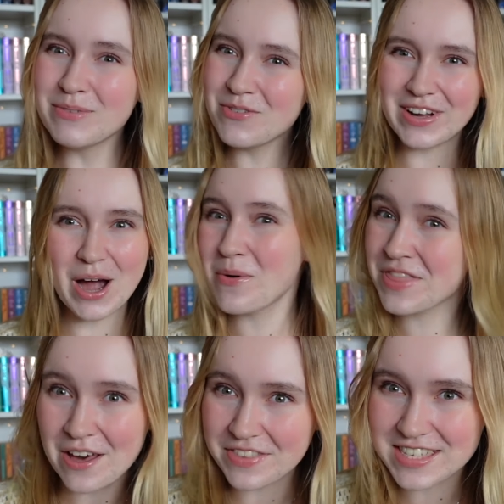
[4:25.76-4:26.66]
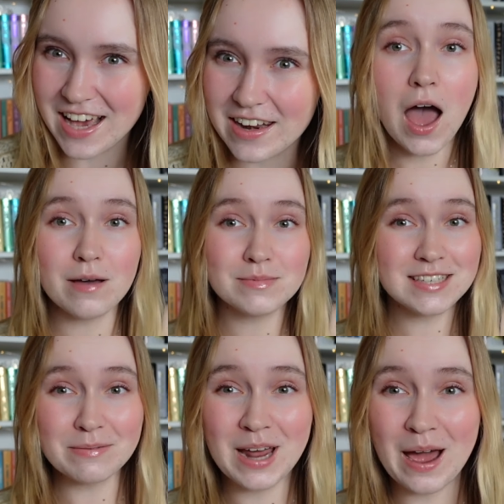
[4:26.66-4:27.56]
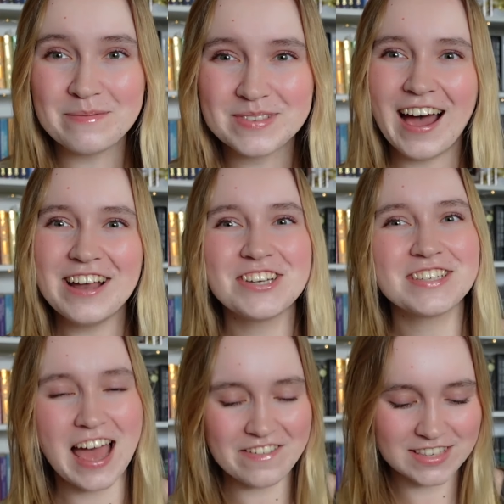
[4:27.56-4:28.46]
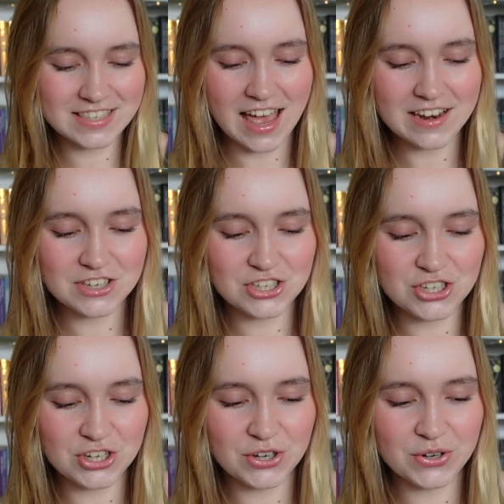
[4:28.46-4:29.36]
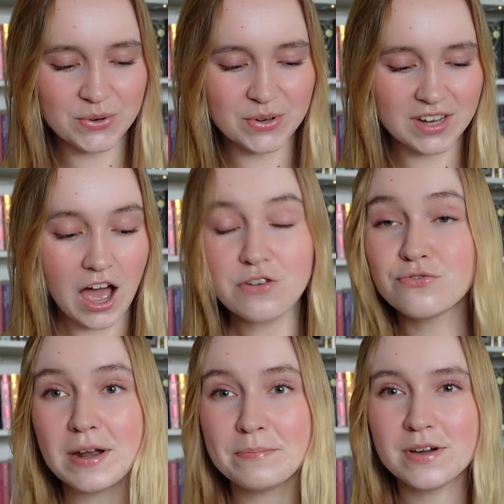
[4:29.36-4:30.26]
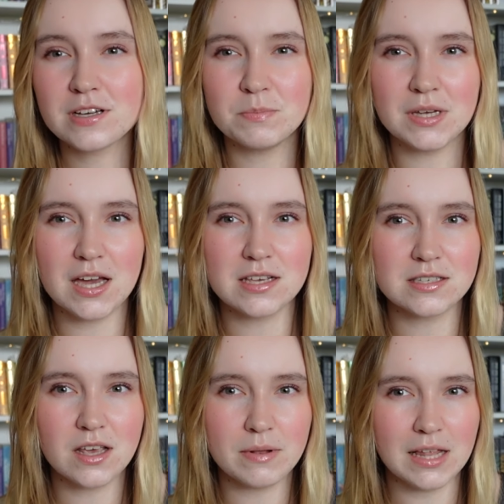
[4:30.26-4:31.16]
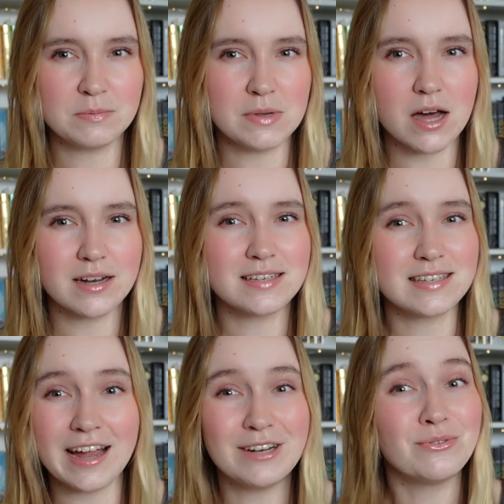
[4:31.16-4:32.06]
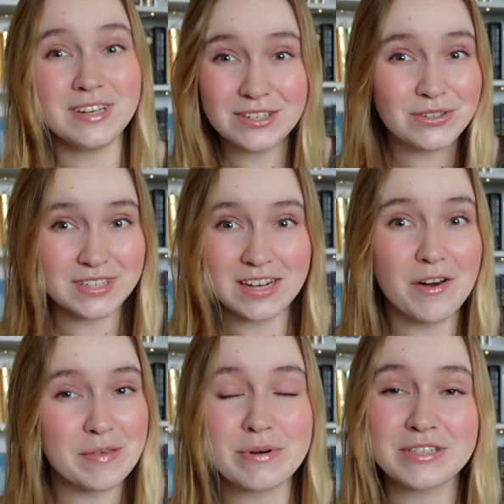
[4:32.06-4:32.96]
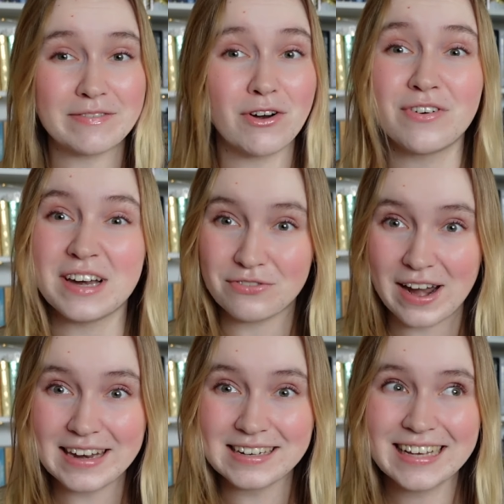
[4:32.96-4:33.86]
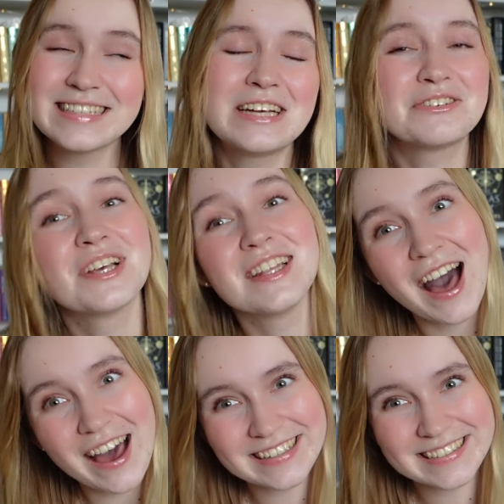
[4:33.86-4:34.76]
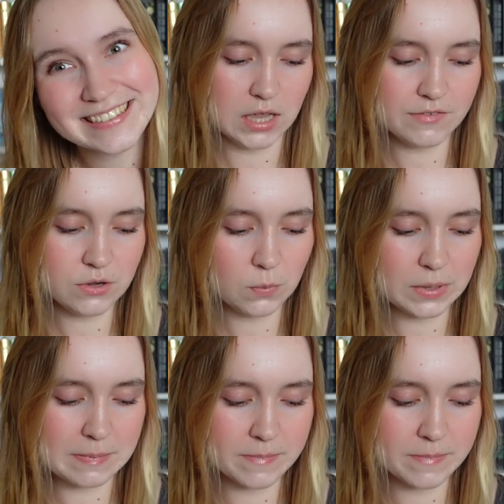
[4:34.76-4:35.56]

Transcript: moving on without the sun. Sometimes I just have it set to unread books because, let's be honest, I don't need to see all the books I've already read because there's a lot. If you open up a